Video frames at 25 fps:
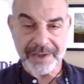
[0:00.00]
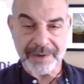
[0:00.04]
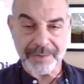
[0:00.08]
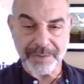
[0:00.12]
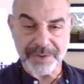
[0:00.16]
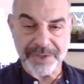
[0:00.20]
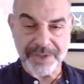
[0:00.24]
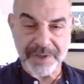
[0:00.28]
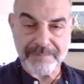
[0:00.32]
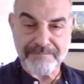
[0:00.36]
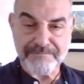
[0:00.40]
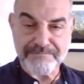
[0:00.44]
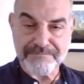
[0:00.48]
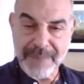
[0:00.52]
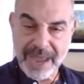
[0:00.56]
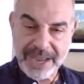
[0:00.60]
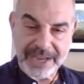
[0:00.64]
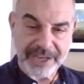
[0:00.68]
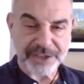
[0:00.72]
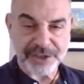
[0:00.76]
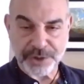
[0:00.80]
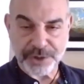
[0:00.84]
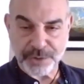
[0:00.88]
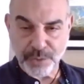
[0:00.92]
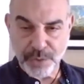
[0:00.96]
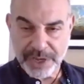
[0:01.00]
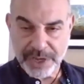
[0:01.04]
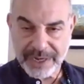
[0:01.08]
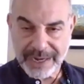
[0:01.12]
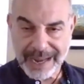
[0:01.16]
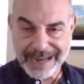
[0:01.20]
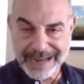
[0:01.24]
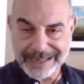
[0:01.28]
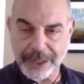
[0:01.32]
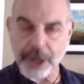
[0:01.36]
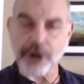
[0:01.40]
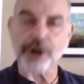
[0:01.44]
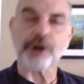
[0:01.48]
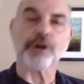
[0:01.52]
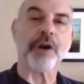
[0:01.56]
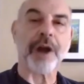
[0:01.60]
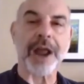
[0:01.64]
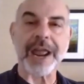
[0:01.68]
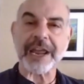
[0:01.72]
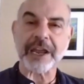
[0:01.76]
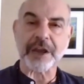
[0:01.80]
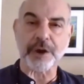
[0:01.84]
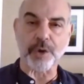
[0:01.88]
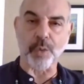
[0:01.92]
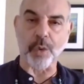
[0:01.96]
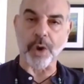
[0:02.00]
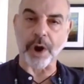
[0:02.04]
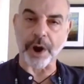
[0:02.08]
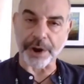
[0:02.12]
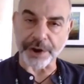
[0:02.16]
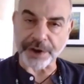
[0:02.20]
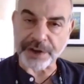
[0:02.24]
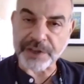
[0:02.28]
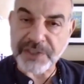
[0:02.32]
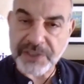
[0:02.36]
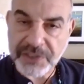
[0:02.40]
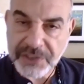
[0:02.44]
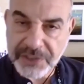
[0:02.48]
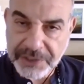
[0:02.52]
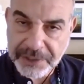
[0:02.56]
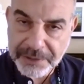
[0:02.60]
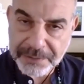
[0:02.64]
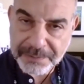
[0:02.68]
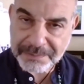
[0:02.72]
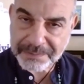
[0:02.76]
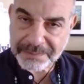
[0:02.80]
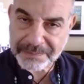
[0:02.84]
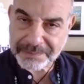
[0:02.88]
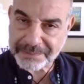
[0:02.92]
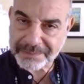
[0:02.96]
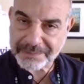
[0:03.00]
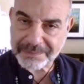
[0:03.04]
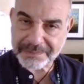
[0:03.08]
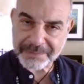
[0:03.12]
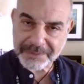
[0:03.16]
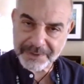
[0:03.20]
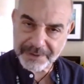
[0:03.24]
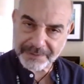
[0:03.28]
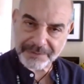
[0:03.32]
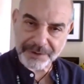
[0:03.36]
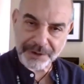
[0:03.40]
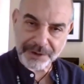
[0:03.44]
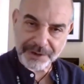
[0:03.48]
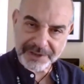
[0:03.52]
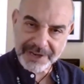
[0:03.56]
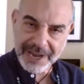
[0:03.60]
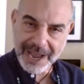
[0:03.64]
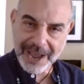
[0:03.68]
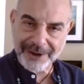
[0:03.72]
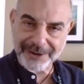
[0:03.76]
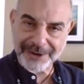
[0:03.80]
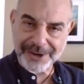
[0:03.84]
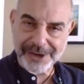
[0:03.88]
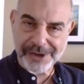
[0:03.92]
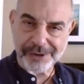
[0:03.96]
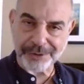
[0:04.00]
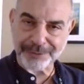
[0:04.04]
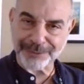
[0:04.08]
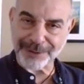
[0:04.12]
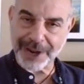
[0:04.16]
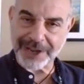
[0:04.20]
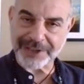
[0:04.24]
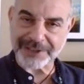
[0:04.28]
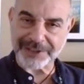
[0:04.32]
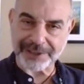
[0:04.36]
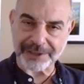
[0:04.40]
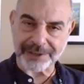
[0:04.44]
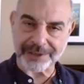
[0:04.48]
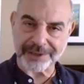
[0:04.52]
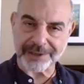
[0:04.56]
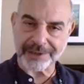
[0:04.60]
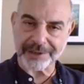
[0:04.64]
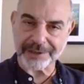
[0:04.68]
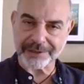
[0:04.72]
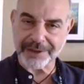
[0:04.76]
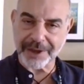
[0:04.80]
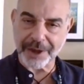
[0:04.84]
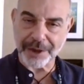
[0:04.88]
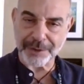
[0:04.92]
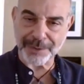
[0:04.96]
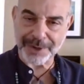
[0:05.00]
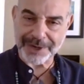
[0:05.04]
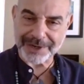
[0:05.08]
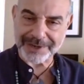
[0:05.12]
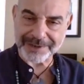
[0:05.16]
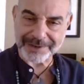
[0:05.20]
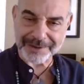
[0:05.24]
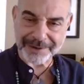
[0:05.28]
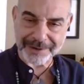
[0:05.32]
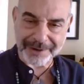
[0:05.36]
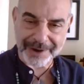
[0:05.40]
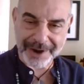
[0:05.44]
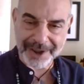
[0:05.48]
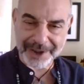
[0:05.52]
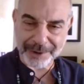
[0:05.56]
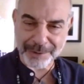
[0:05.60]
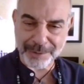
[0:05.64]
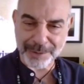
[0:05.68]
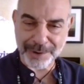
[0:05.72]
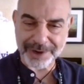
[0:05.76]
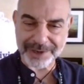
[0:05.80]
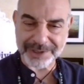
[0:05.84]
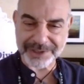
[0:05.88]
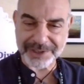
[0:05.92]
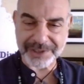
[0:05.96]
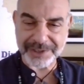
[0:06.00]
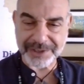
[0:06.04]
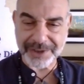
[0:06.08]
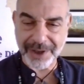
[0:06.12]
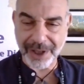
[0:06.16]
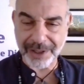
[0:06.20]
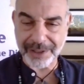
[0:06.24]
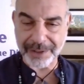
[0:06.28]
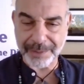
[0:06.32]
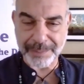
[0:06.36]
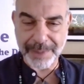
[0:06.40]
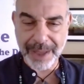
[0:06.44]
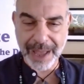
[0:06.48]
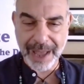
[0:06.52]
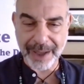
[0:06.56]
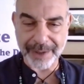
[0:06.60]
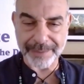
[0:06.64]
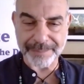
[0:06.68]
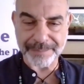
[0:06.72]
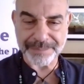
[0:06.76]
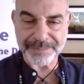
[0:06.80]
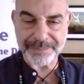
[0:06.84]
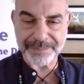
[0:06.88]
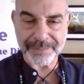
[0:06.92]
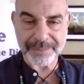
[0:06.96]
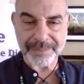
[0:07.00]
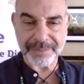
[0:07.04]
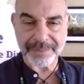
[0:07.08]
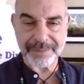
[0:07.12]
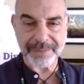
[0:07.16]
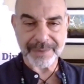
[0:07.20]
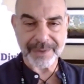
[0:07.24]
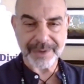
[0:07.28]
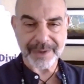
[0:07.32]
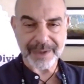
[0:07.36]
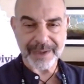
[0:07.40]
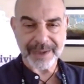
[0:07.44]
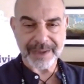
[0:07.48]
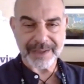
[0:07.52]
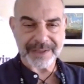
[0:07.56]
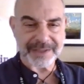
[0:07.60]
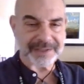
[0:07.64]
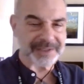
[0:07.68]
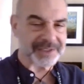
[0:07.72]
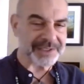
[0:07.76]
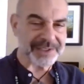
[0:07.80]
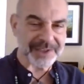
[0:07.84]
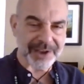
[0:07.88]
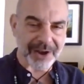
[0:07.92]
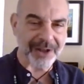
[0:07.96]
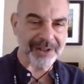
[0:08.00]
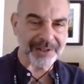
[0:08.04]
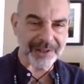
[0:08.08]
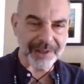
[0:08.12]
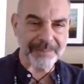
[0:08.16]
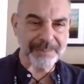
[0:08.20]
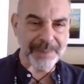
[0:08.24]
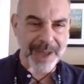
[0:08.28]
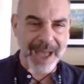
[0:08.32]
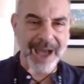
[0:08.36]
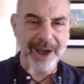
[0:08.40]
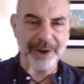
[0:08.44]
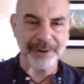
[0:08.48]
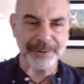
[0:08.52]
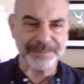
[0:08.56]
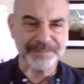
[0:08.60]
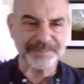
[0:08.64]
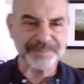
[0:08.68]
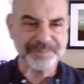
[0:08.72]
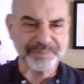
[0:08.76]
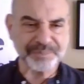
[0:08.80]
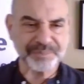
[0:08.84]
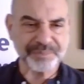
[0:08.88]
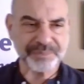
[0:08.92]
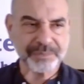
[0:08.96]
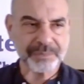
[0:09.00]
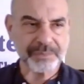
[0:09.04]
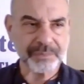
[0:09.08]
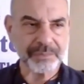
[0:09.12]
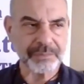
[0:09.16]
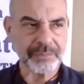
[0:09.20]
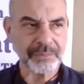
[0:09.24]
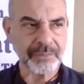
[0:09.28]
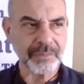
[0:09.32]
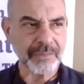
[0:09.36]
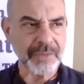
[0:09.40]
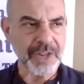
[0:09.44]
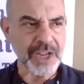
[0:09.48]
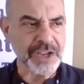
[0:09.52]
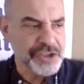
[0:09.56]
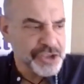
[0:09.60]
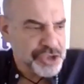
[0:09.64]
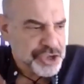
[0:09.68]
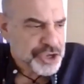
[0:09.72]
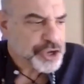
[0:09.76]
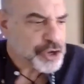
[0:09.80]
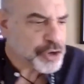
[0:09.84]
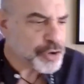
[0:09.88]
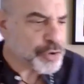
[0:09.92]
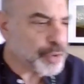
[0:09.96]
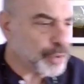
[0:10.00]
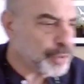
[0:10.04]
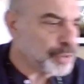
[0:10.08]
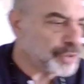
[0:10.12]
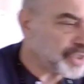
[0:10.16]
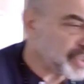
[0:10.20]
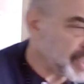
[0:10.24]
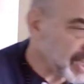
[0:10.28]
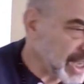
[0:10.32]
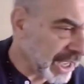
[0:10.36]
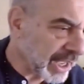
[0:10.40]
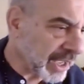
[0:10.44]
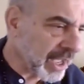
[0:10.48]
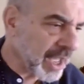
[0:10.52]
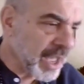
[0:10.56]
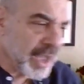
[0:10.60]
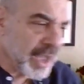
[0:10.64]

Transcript: with a major win at Crankworks. If you're a downhill racer, you'll know what Crankworks is all about. This is all about using